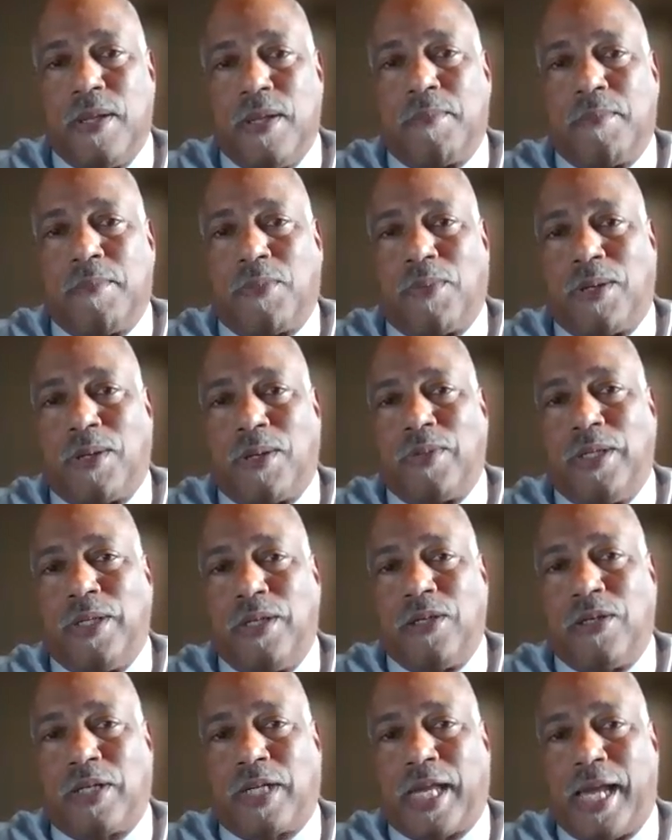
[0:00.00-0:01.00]
But what we
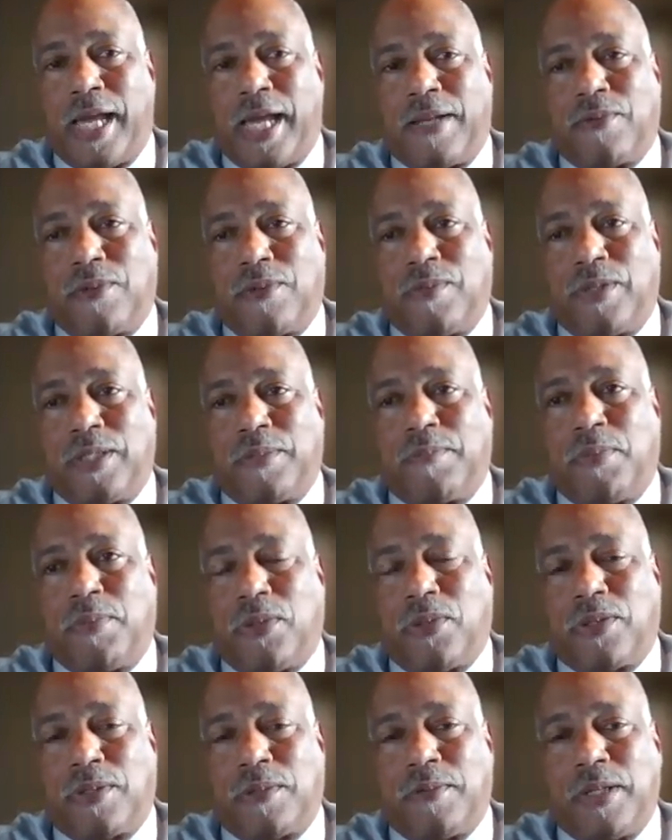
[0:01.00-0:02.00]
look at when we
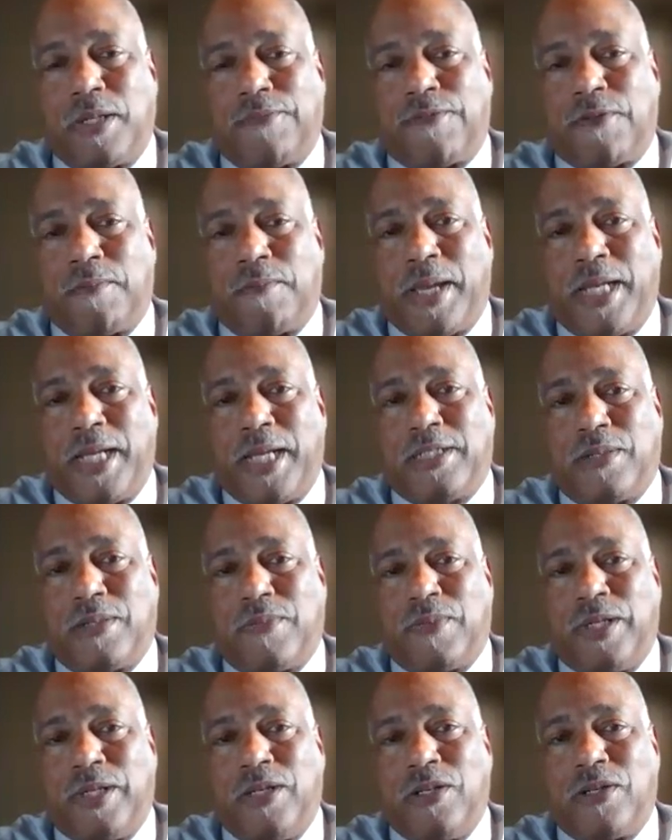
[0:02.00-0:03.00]
pull the information,
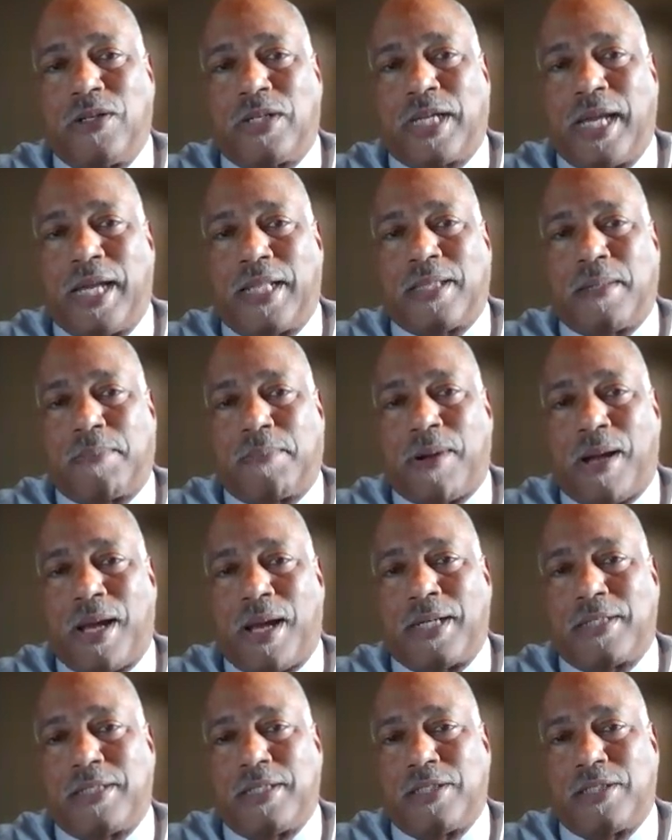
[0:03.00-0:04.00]
we look at the
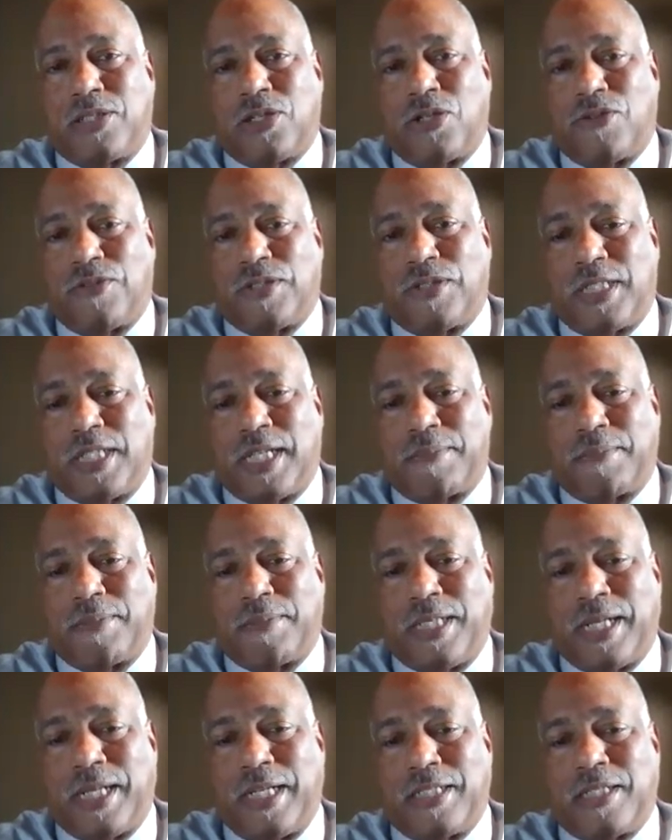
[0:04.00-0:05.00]
products and service
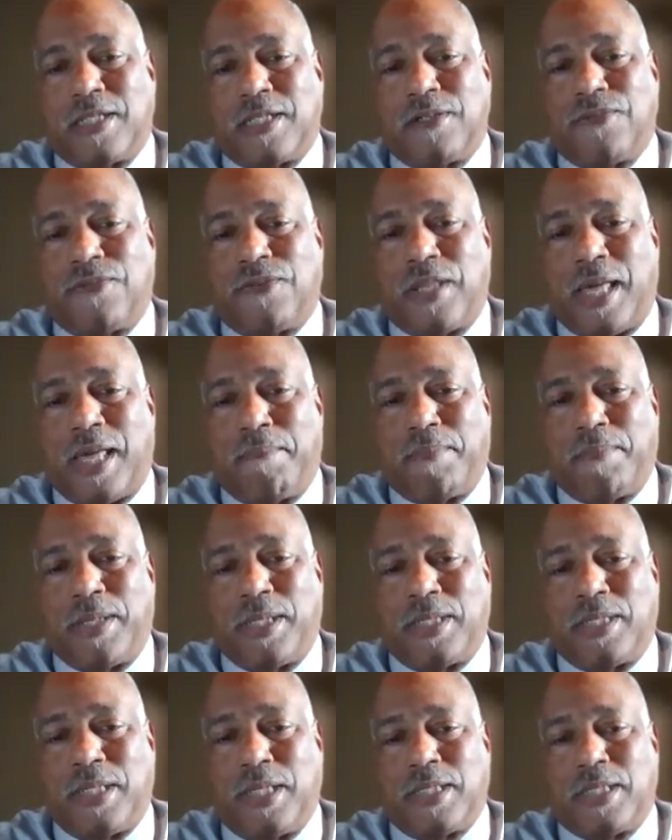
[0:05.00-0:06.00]
segmentations for that
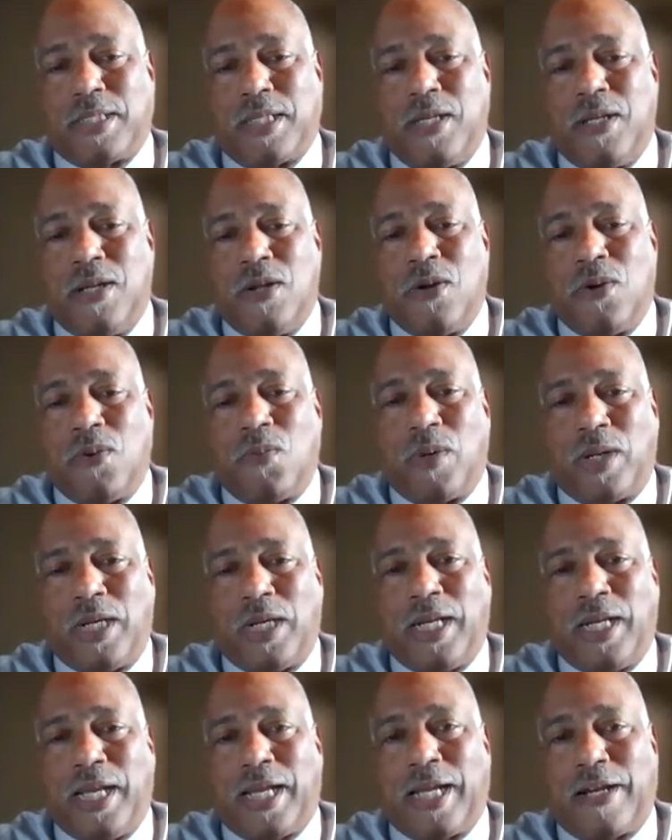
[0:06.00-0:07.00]
business. What are
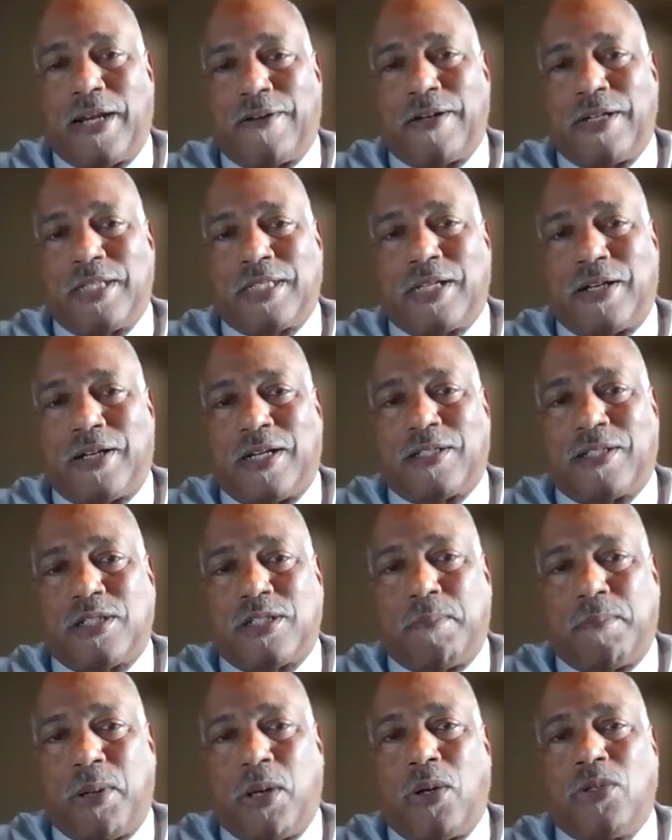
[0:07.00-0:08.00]
the areas that they're
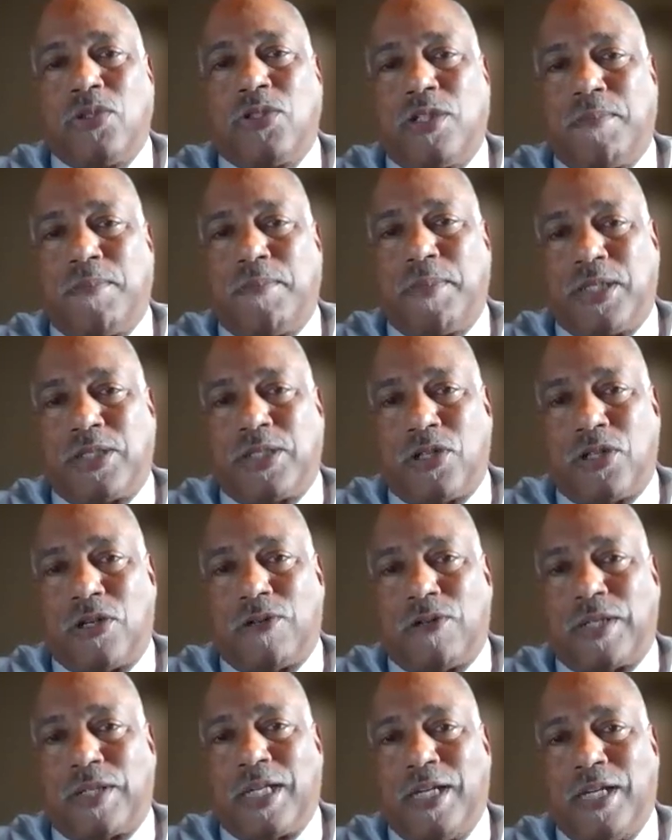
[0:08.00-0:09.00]
supposed to be
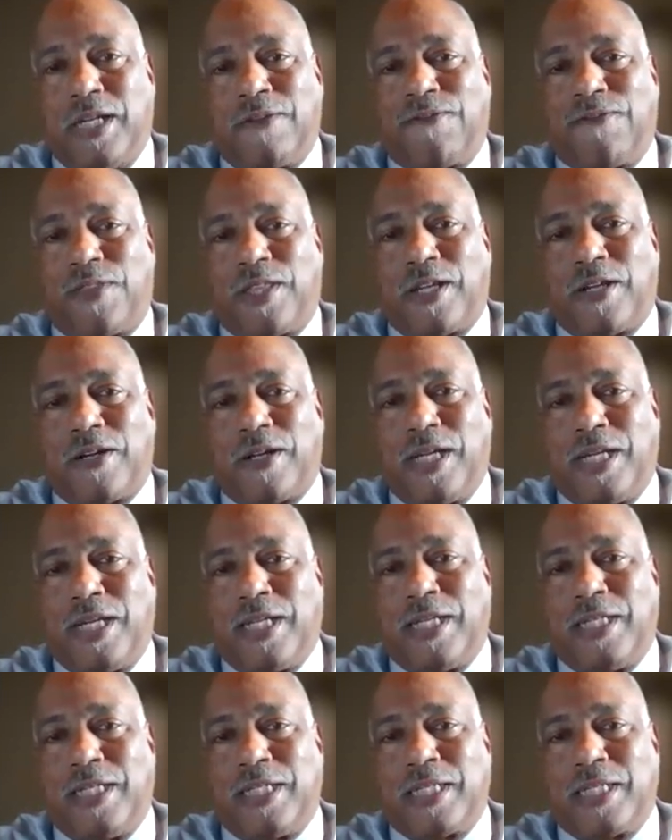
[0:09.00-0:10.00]
serving if they're
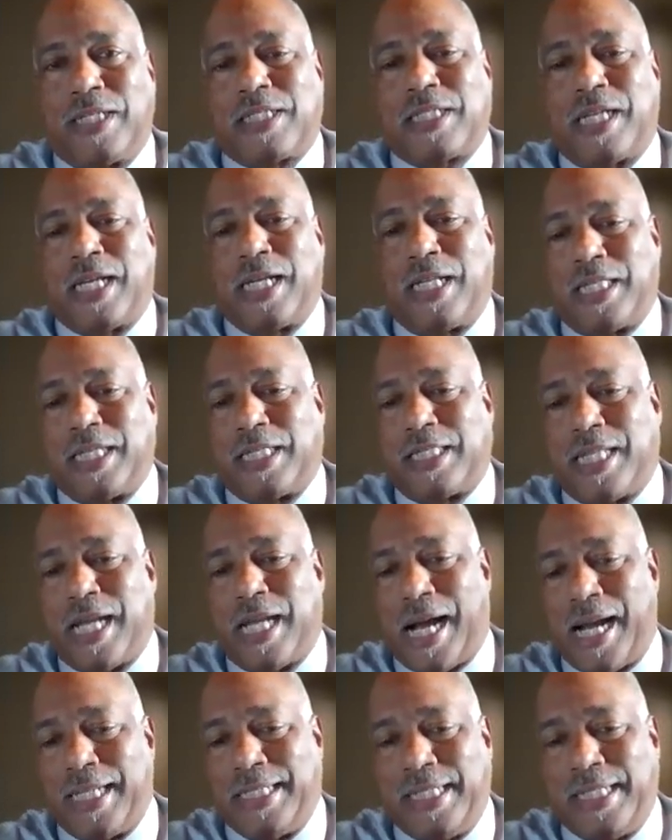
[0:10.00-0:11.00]
in, say, the
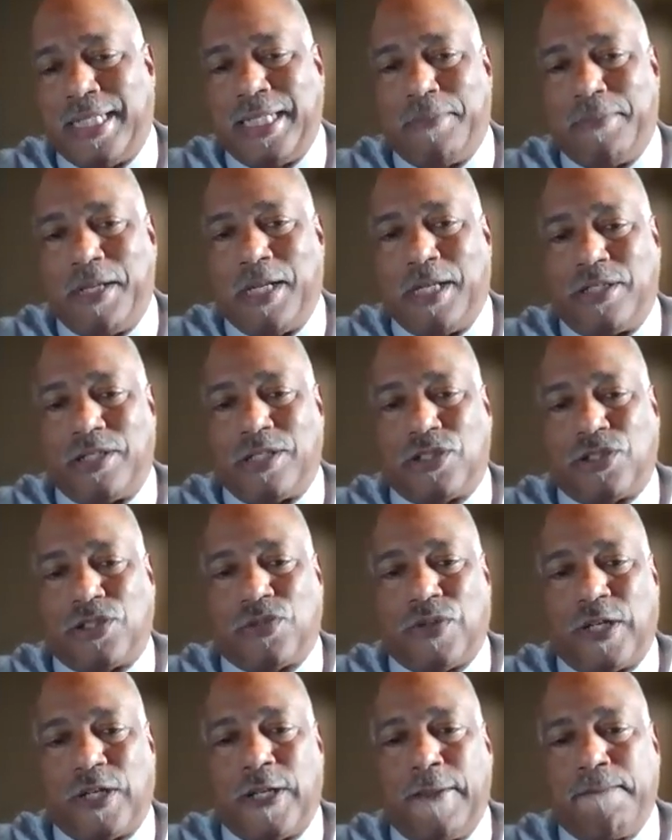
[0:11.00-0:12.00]
IT
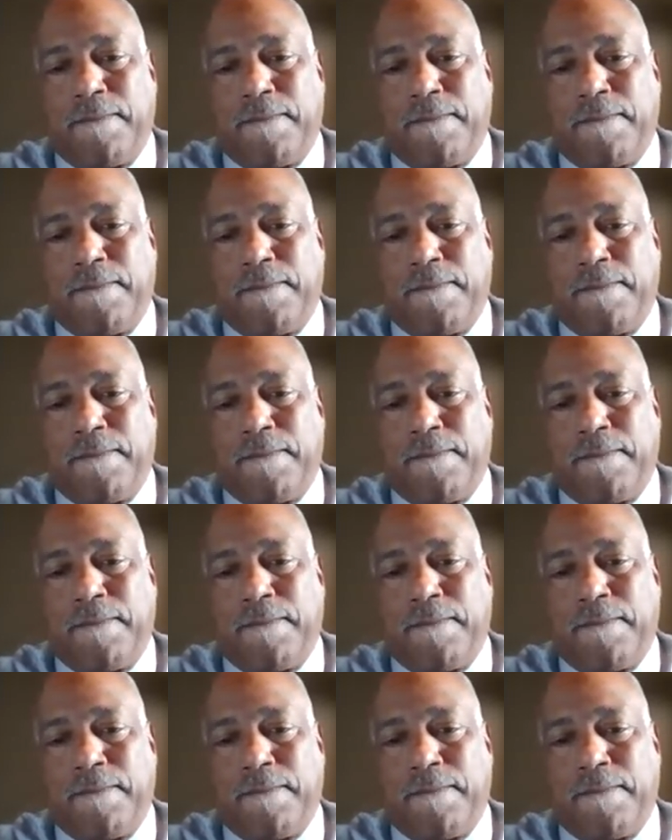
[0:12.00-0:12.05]
industry?